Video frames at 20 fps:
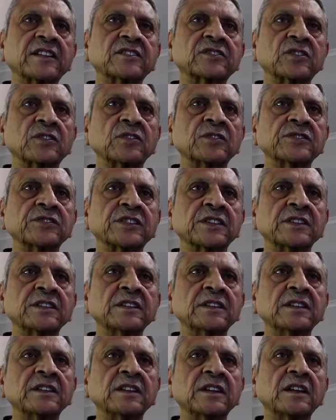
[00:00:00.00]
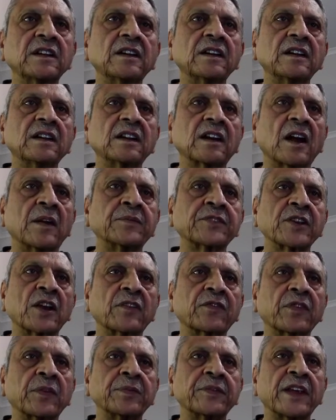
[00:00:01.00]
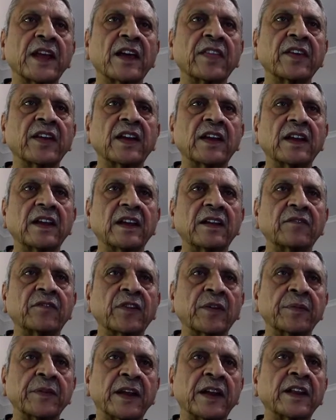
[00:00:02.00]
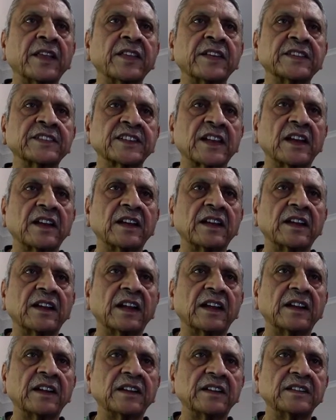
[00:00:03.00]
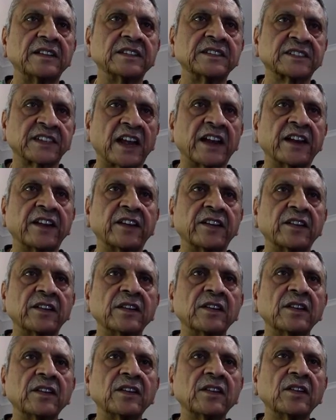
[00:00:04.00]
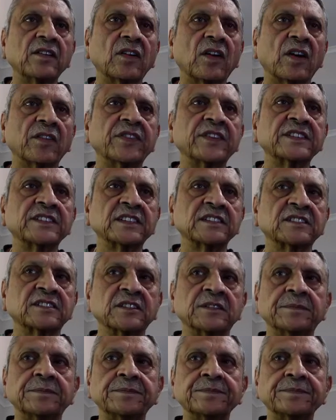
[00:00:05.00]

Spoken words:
solution comes out from the another side of the system.